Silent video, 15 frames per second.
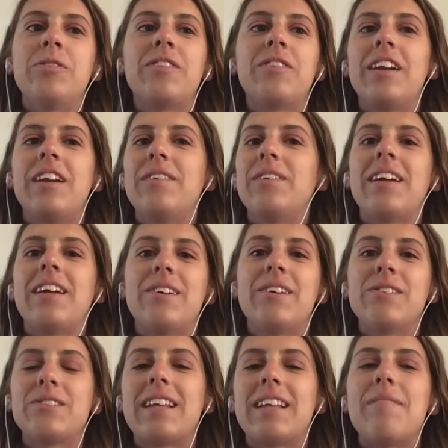for anyone that
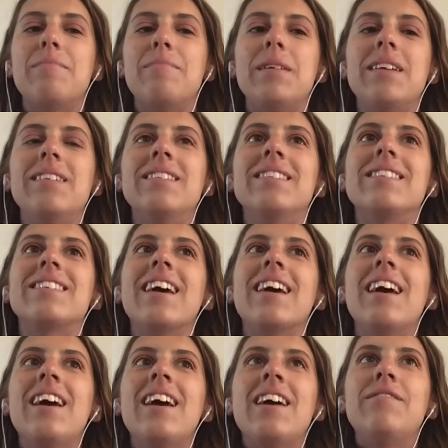knows what that means,
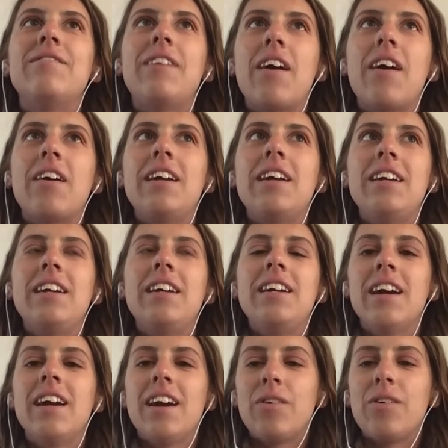
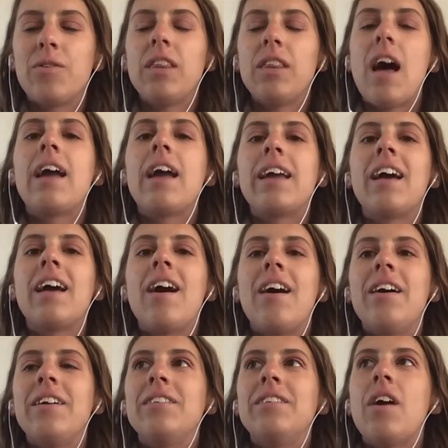very reliant
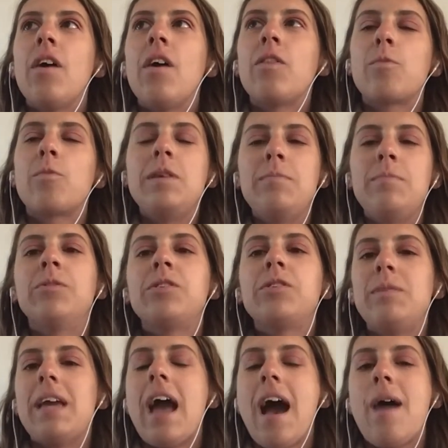on other people to
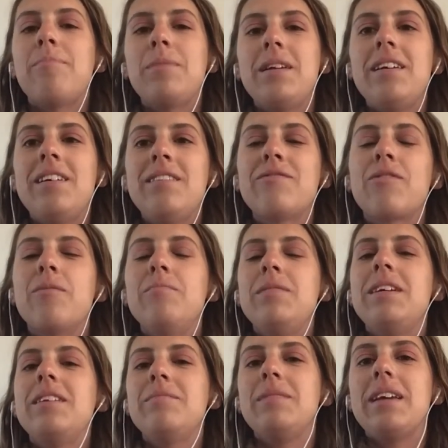be happy for
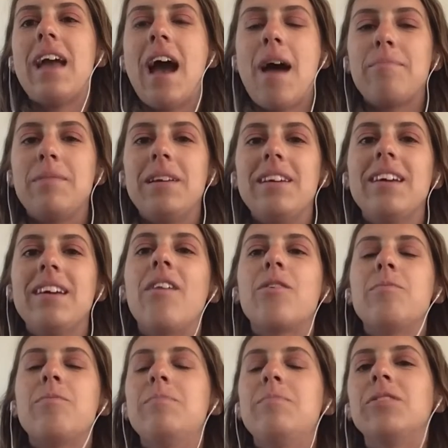me to be happy, and
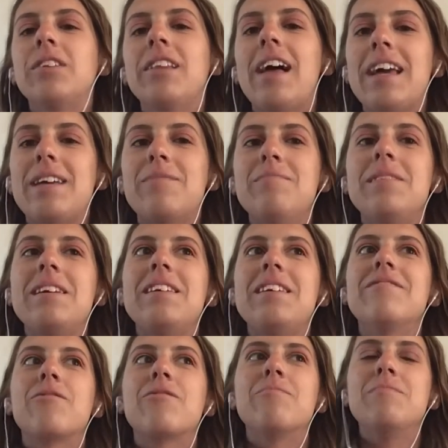other people to like me
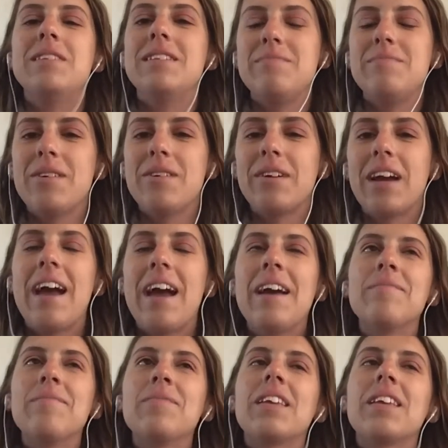for me to be
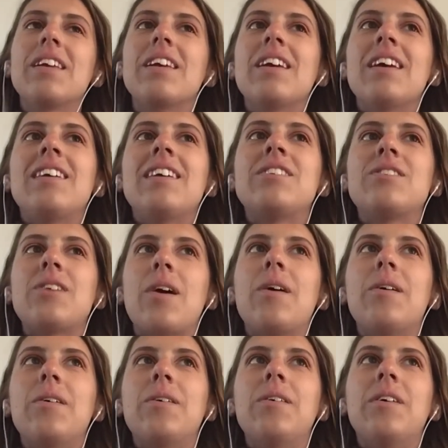okay.
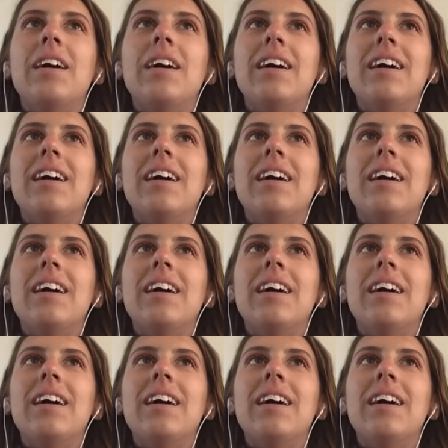So